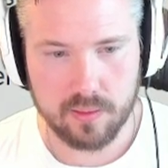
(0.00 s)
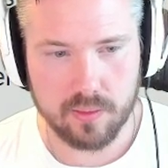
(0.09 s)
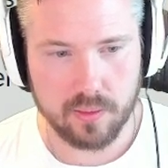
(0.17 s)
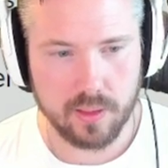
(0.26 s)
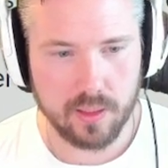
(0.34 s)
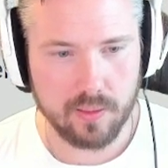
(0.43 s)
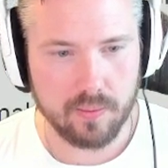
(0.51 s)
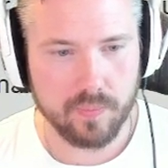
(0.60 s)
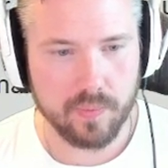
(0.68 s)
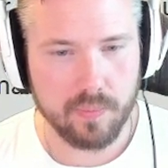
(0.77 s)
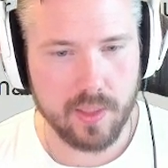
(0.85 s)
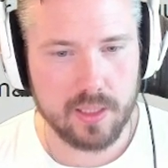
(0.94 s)
Okay.
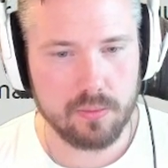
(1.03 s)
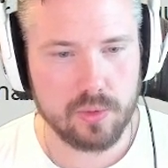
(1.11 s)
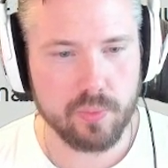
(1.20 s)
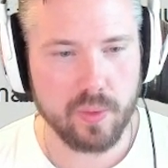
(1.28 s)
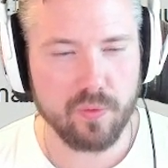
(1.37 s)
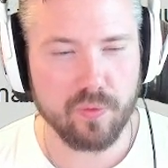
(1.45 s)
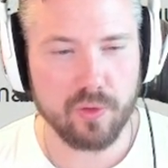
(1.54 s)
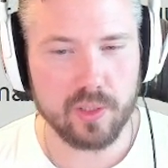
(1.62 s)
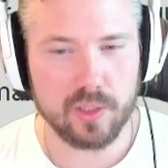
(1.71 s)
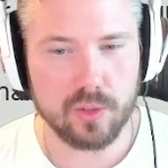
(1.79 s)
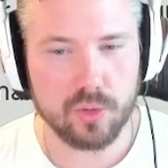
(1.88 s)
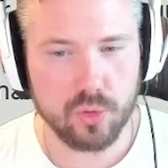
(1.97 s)
Maximum speed
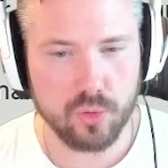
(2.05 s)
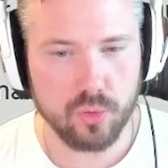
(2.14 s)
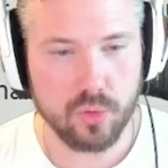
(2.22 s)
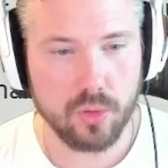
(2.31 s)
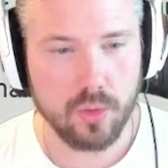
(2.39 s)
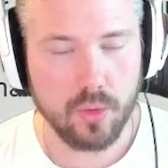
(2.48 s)
32.